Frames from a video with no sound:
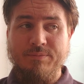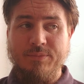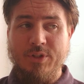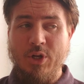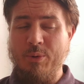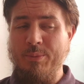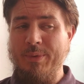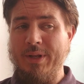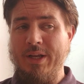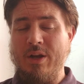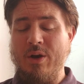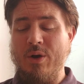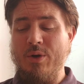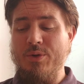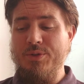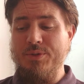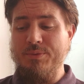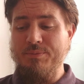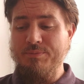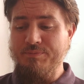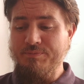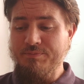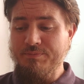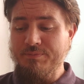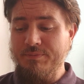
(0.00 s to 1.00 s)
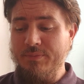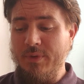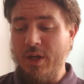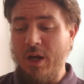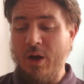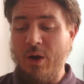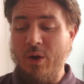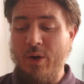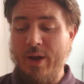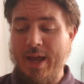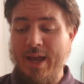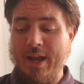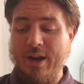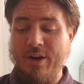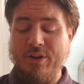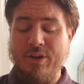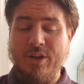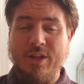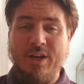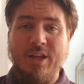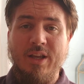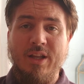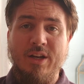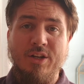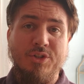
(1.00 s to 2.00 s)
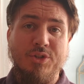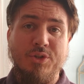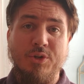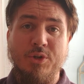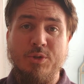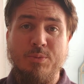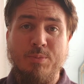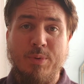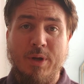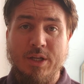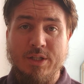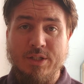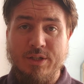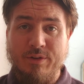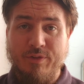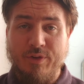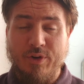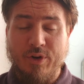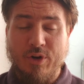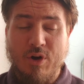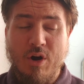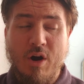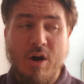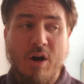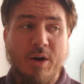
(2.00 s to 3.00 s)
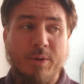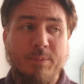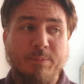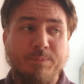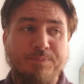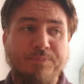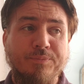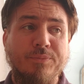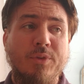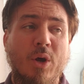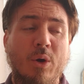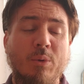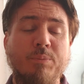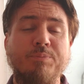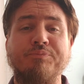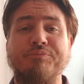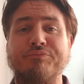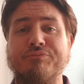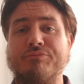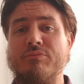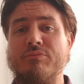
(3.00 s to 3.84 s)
Nobody goes, oh, hey, are you going to get an insurance policy for your car? No.